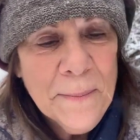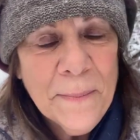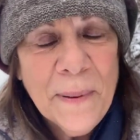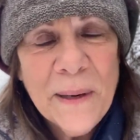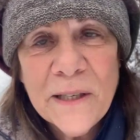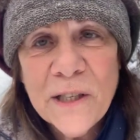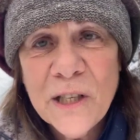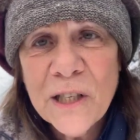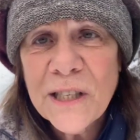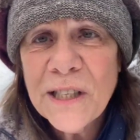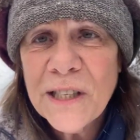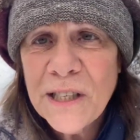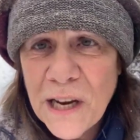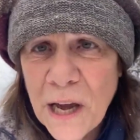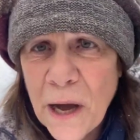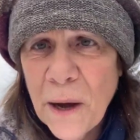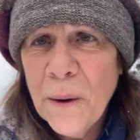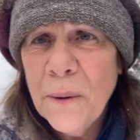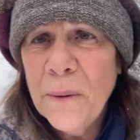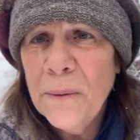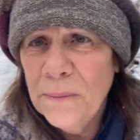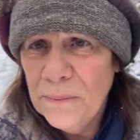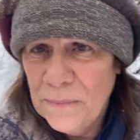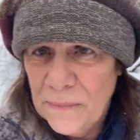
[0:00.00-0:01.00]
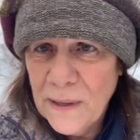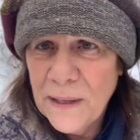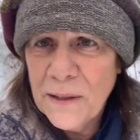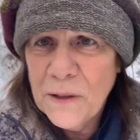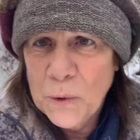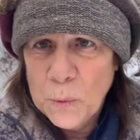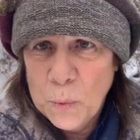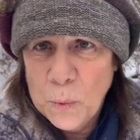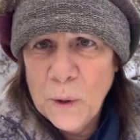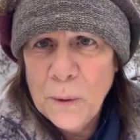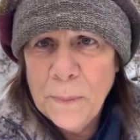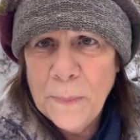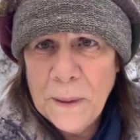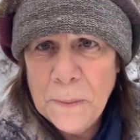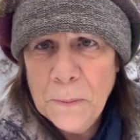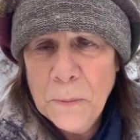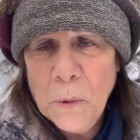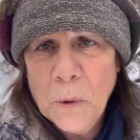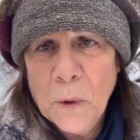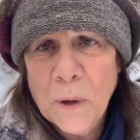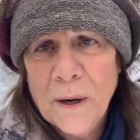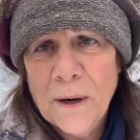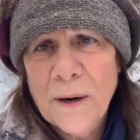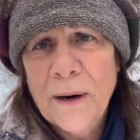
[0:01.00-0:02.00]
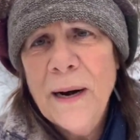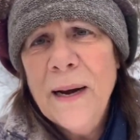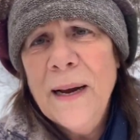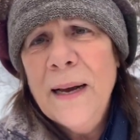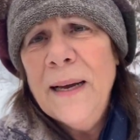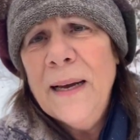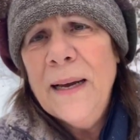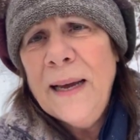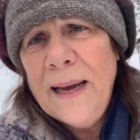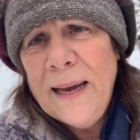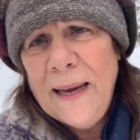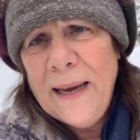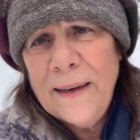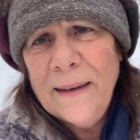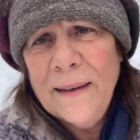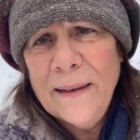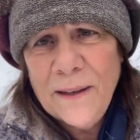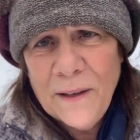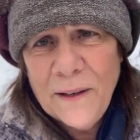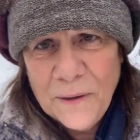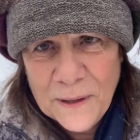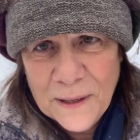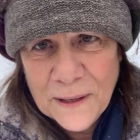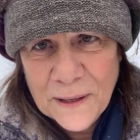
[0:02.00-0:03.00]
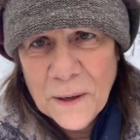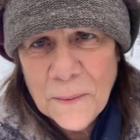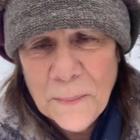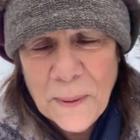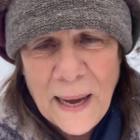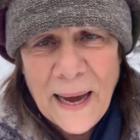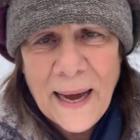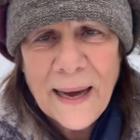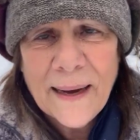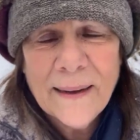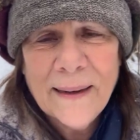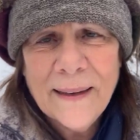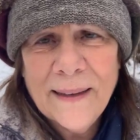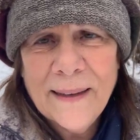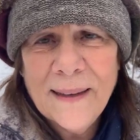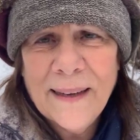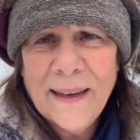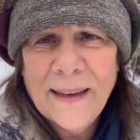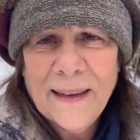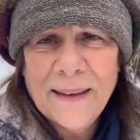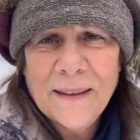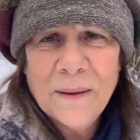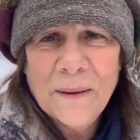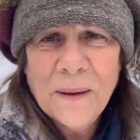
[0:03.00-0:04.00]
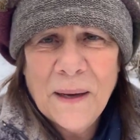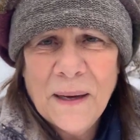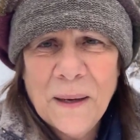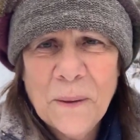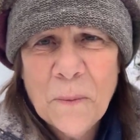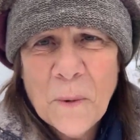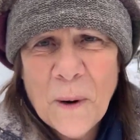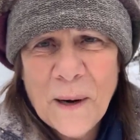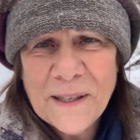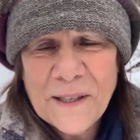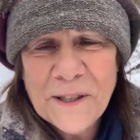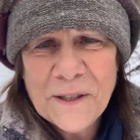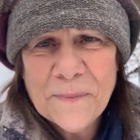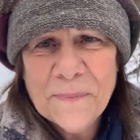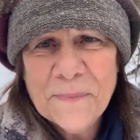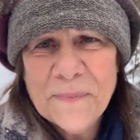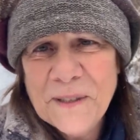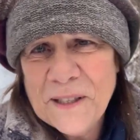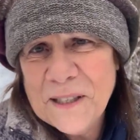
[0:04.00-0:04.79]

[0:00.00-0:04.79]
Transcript: but just know that there will be more and you can go back and, and watch them.